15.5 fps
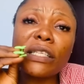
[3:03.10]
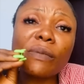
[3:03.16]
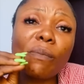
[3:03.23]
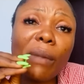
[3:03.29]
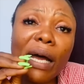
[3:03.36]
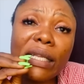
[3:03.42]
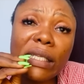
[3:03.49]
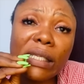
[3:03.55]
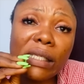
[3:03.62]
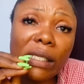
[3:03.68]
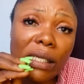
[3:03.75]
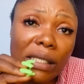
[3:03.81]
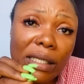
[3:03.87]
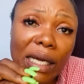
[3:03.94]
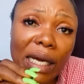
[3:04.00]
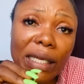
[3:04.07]
man
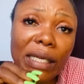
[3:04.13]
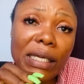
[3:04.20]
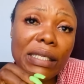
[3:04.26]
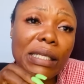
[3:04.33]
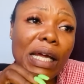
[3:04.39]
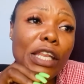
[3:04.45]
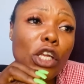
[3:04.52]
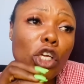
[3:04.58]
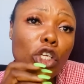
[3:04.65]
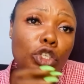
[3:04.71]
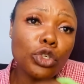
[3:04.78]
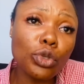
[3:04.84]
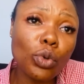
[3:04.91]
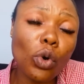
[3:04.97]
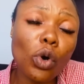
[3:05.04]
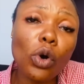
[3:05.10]
sees that there's an
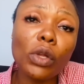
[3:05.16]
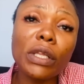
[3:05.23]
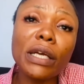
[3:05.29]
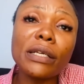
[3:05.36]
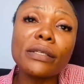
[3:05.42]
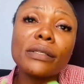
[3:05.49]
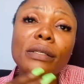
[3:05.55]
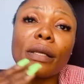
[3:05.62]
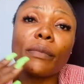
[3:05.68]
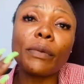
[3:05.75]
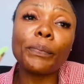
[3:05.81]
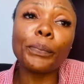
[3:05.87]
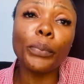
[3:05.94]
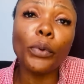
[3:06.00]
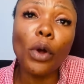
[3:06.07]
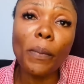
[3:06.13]
issue or there's
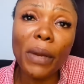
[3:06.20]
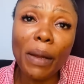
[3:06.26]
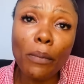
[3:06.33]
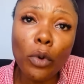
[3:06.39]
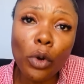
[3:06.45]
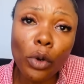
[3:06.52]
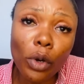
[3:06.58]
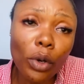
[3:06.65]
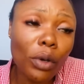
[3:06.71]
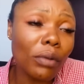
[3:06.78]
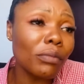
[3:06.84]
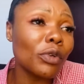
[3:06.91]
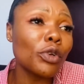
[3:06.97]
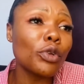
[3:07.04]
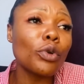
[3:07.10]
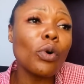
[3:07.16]
problem,
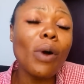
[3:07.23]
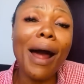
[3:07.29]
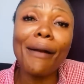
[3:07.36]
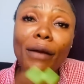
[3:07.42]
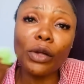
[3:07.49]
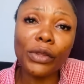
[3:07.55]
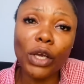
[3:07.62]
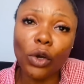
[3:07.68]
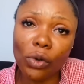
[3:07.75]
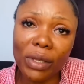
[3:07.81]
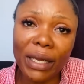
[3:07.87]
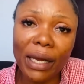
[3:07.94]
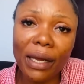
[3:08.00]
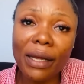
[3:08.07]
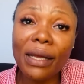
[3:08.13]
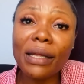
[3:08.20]
around the
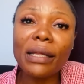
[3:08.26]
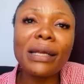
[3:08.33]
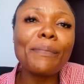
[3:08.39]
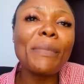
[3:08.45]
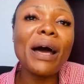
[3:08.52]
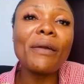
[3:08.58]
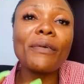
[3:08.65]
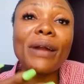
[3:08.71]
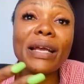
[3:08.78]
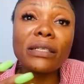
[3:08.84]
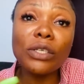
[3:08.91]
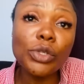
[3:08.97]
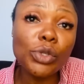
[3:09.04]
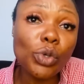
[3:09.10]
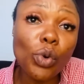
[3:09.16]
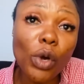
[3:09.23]
corner, the man
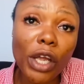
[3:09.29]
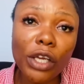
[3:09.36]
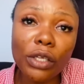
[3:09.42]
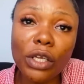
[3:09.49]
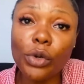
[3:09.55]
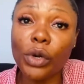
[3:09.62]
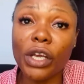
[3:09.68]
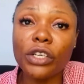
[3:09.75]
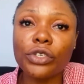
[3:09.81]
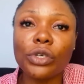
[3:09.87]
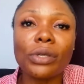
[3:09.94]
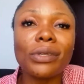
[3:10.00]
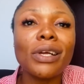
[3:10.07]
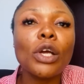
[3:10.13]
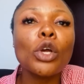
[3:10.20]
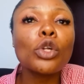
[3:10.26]
rises to the occasion
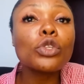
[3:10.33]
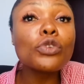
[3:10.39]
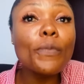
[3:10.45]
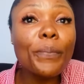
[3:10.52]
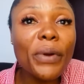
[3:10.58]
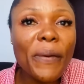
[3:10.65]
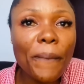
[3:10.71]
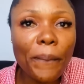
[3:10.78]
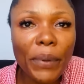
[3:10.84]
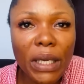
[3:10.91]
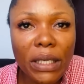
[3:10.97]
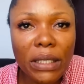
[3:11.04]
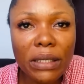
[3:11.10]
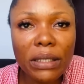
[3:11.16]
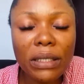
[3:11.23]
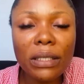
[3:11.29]
to bring
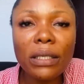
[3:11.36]
peace.